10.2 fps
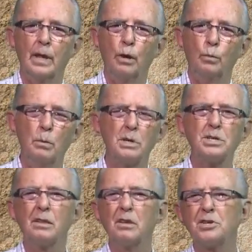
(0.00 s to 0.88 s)
We must
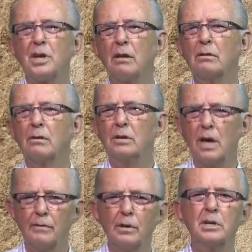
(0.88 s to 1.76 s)
understand the
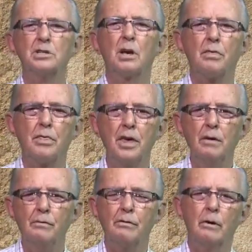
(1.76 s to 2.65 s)
devil is a
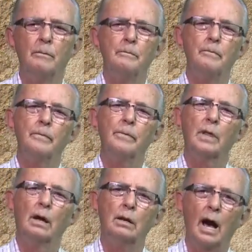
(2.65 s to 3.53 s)
thief,
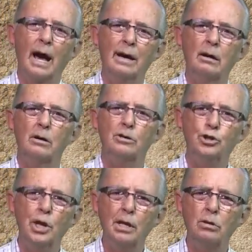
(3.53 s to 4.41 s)
a liar, a
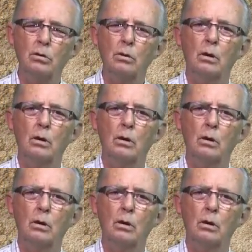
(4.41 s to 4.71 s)
cheat.